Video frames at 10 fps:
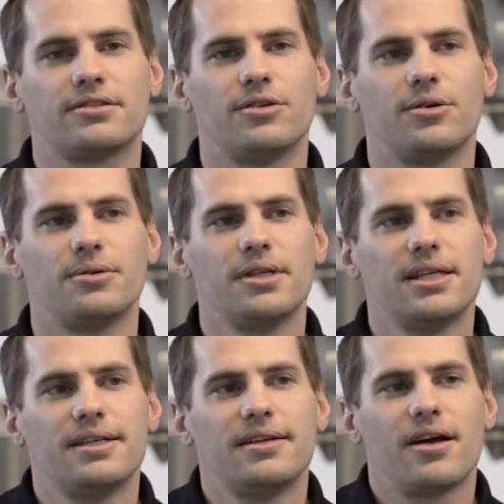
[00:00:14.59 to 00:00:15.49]
So
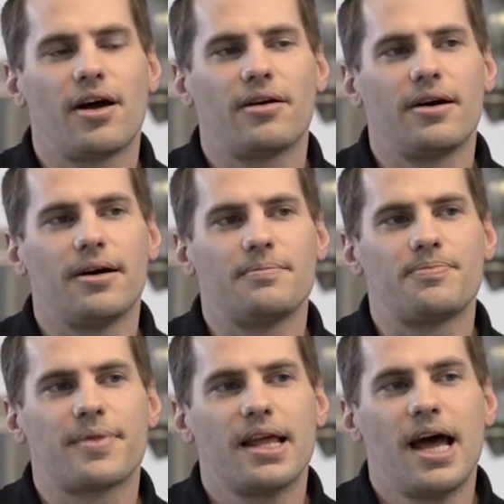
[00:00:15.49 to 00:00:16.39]

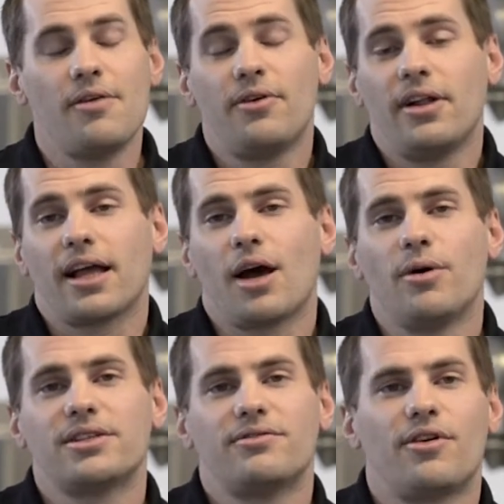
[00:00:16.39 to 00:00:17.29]
I felt like I
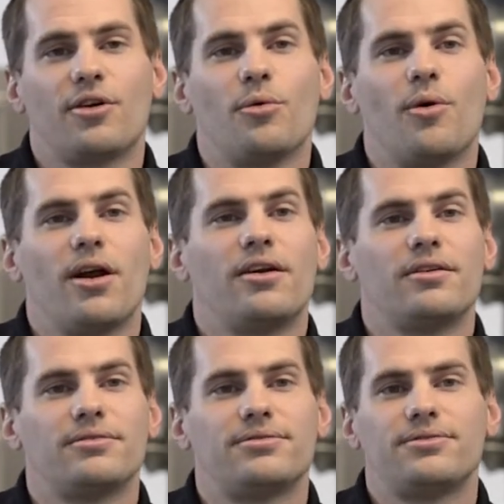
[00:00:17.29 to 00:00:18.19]
wasn't very aware
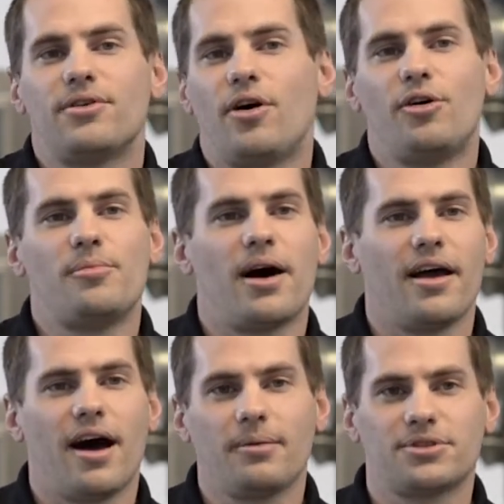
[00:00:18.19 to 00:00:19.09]
of all
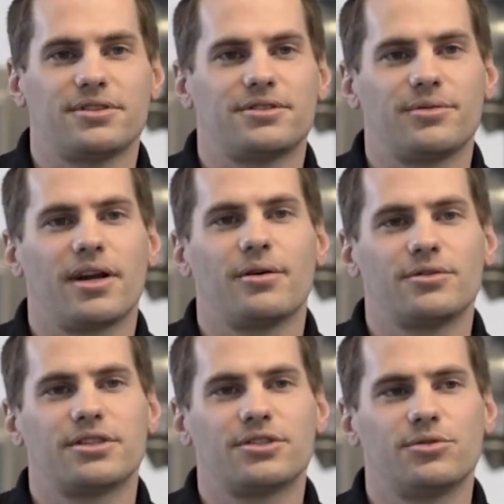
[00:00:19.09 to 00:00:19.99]
my options when I
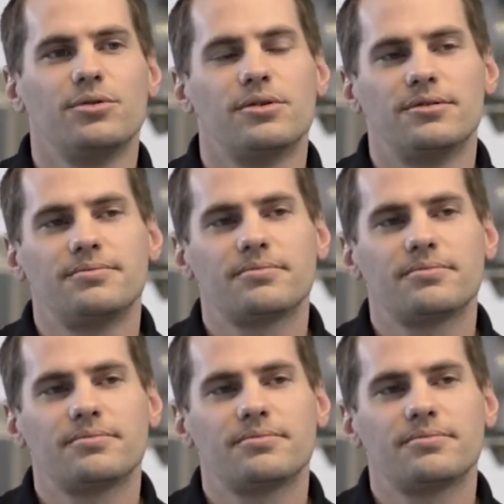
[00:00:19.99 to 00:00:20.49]
was in school.